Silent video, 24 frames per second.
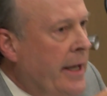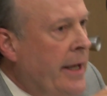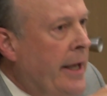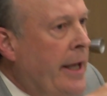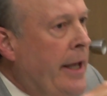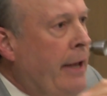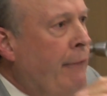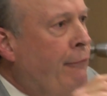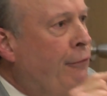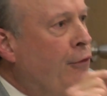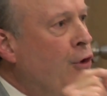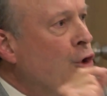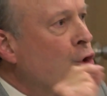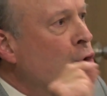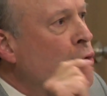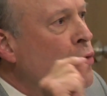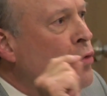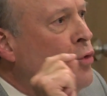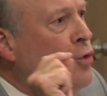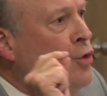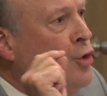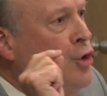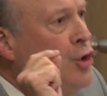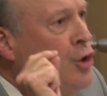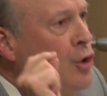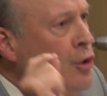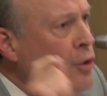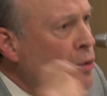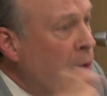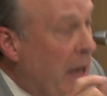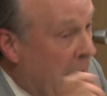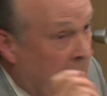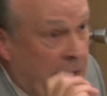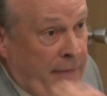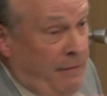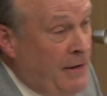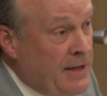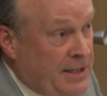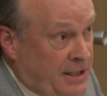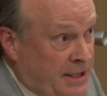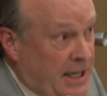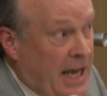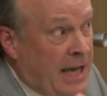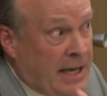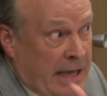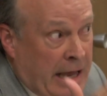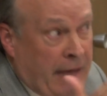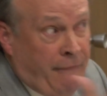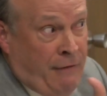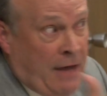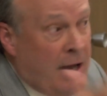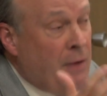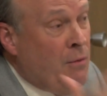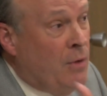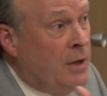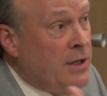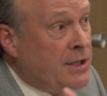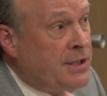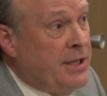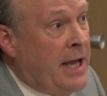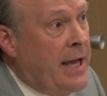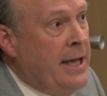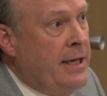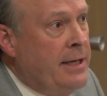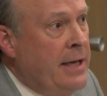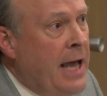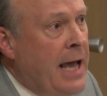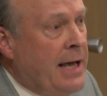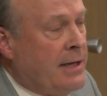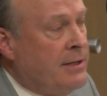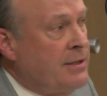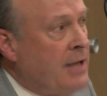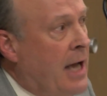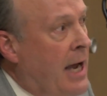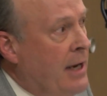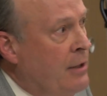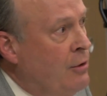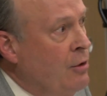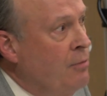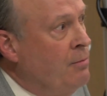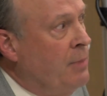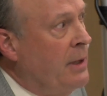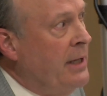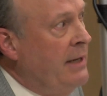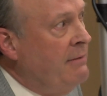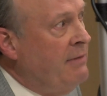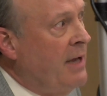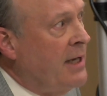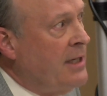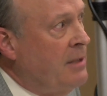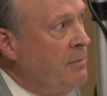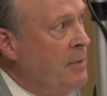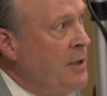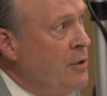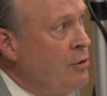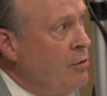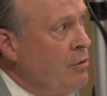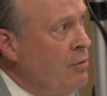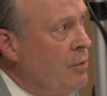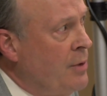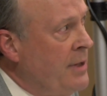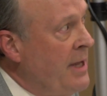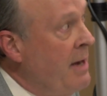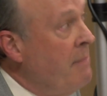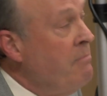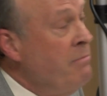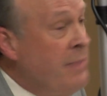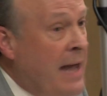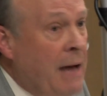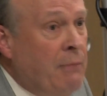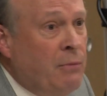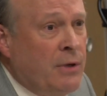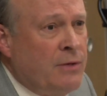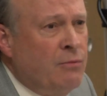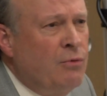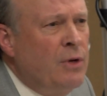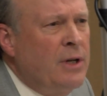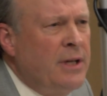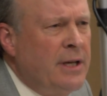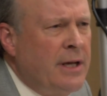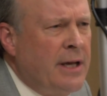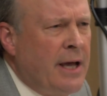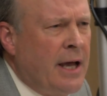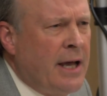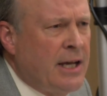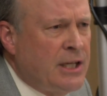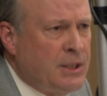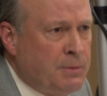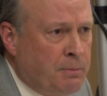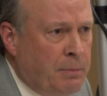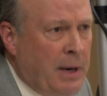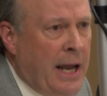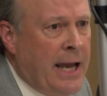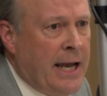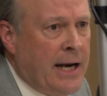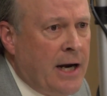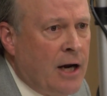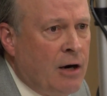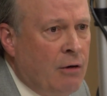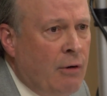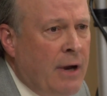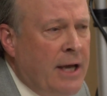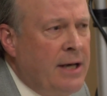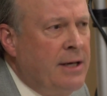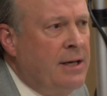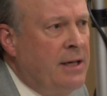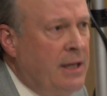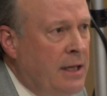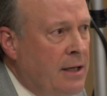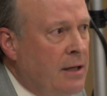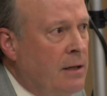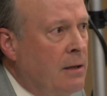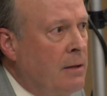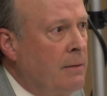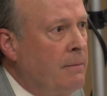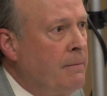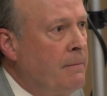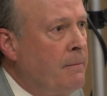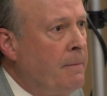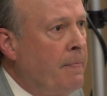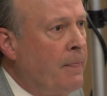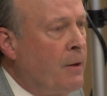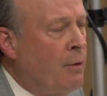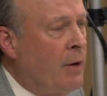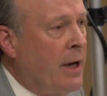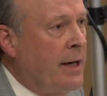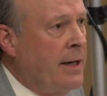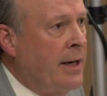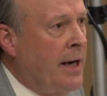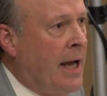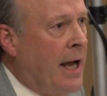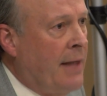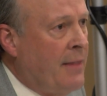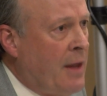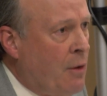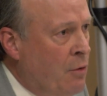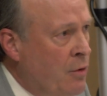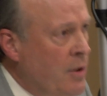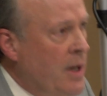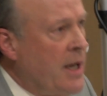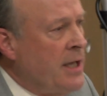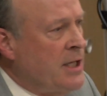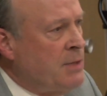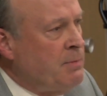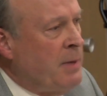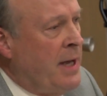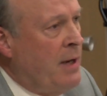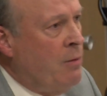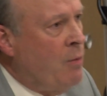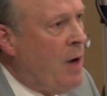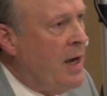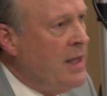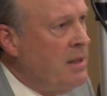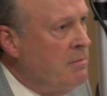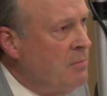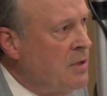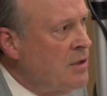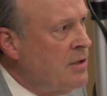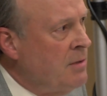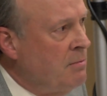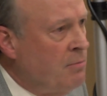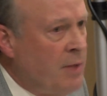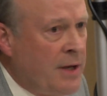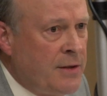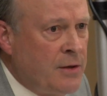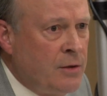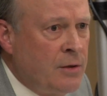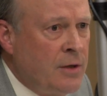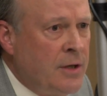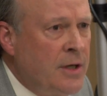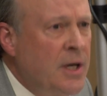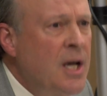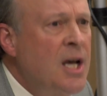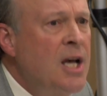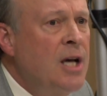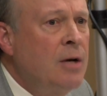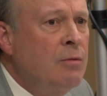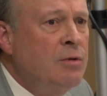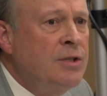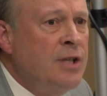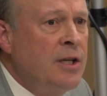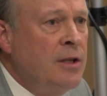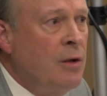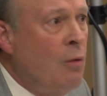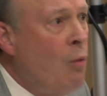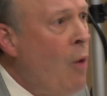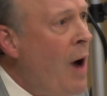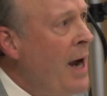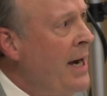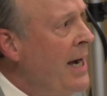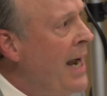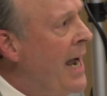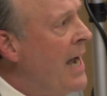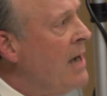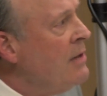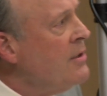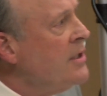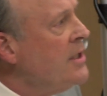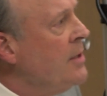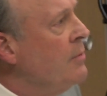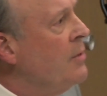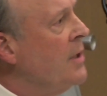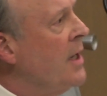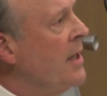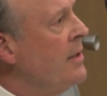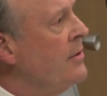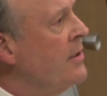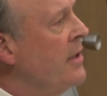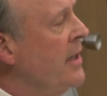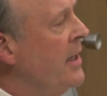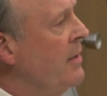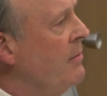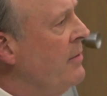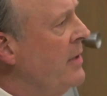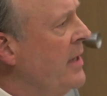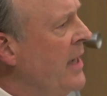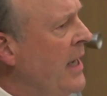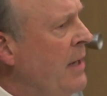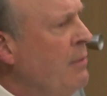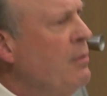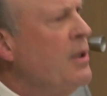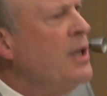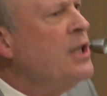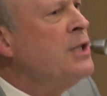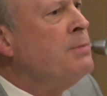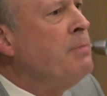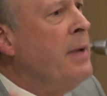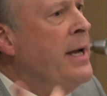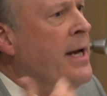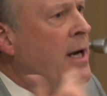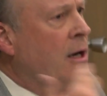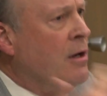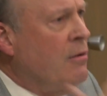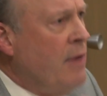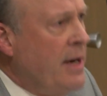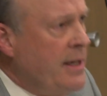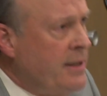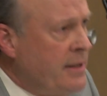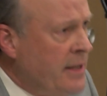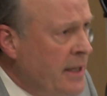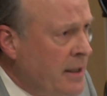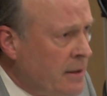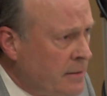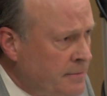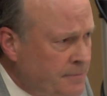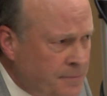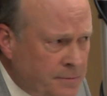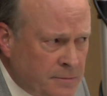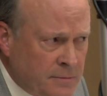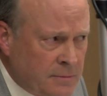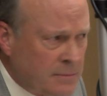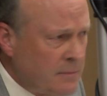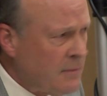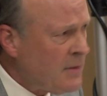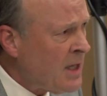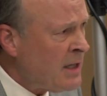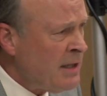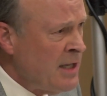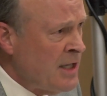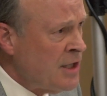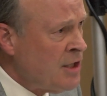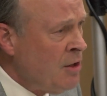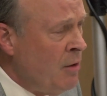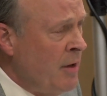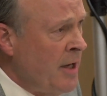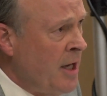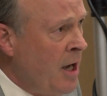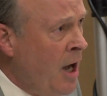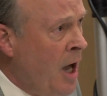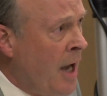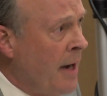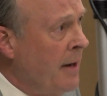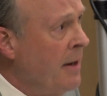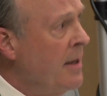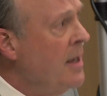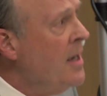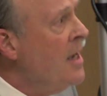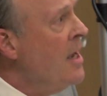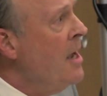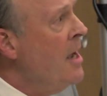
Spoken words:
If you do, and if he were to say, yes, I do believe that to be true, well then that would really explain a great deal right now. That would explain why the Muslim Brotherhood was in the White House. It would explain a great deal that's going on.